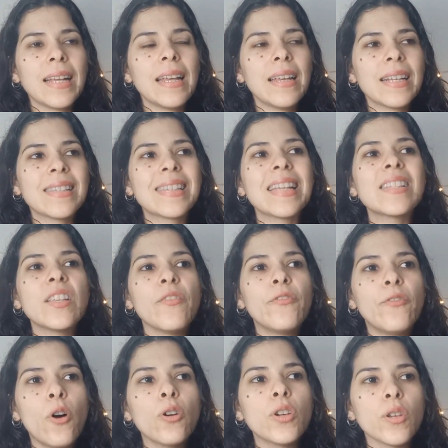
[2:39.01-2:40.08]
excessive
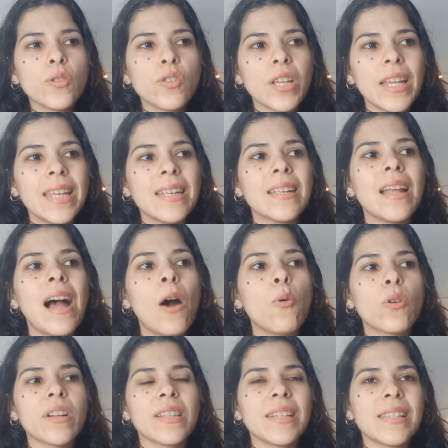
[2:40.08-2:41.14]
focus in
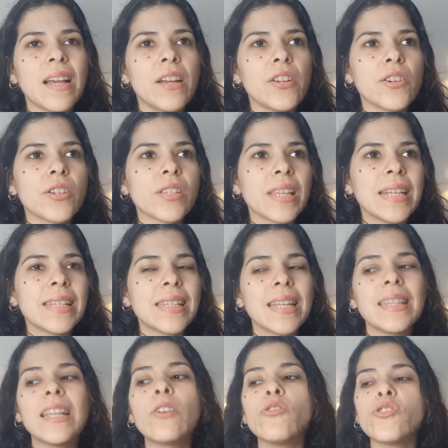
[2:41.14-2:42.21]
our desires and
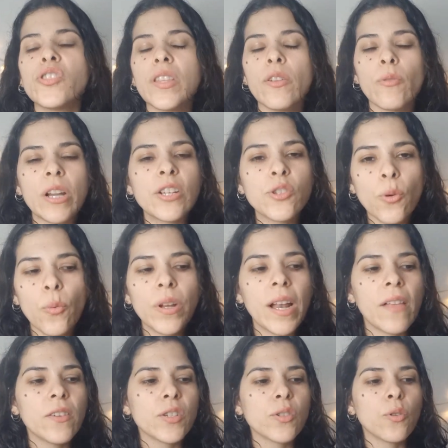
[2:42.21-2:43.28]
then the consideration with
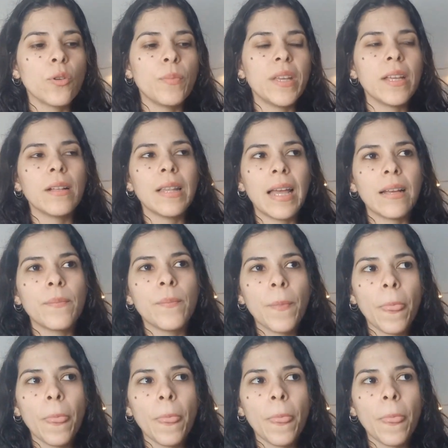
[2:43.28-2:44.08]
others could be like